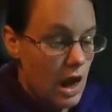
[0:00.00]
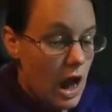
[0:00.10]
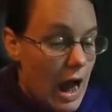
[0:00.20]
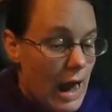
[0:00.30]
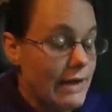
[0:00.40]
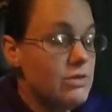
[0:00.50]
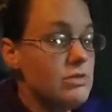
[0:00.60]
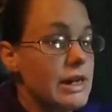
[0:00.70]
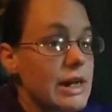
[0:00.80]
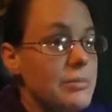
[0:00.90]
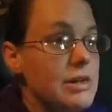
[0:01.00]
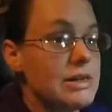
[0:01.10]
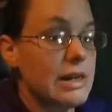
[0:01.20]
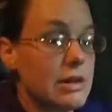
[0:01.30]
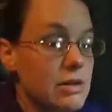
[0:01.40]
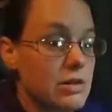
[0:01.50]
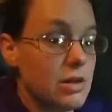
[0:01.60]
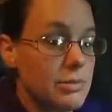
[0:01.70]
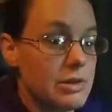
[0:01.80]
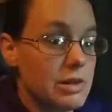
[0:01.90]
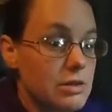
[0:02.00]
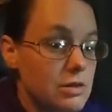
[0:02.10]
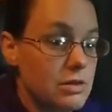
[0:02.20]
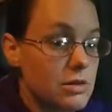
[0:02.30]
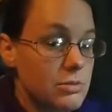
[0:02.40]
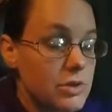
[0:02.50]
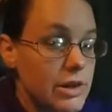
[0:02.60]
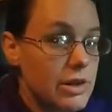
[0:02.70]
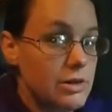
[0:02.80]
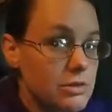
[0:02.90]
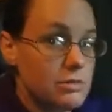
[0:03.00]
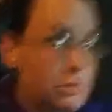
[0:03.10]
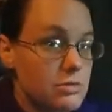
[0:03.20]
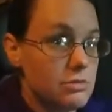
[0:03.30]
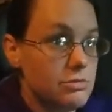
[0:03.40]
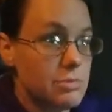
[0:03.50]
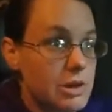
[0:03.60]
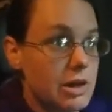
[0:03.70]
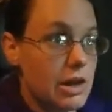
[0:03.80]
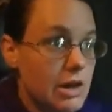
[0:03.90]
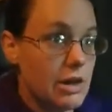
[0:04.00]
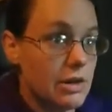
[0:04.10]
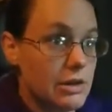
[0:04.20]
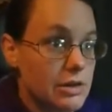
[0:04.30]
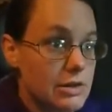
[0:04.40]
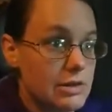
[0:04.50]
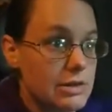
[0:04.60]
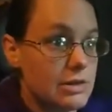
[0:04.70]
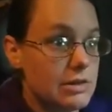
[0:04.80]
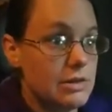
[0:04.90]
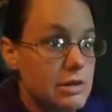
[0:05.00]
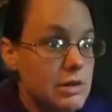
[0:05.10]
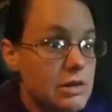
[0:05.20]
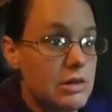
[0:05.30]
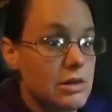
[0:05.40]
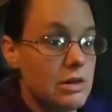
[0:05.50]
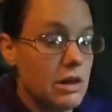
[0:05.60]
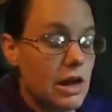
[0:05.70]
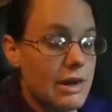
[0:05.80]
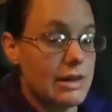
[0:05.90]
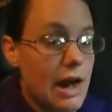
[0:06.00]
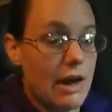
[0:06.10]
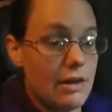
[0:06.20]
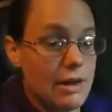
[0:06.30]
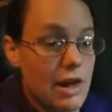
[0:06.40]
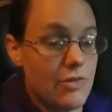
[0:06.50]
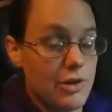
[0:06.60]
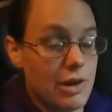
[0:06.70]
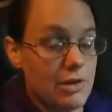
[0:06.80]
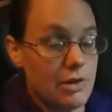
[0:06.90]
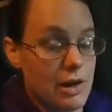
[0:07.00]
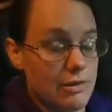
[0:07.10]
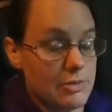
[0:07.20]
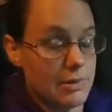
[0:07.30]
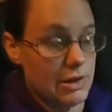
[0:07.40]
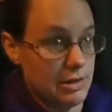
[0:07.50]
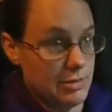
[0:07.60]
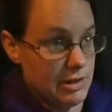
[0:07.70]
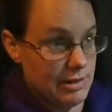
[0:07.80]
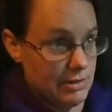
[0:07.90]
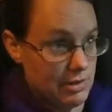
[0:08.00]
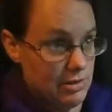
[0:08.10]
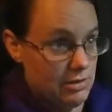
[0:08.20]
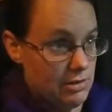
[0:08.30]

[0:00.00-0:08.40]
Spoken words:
I don't think I'm gonna set an alarm in the morning, because it's highly doubtful that they'll have us planned by 7.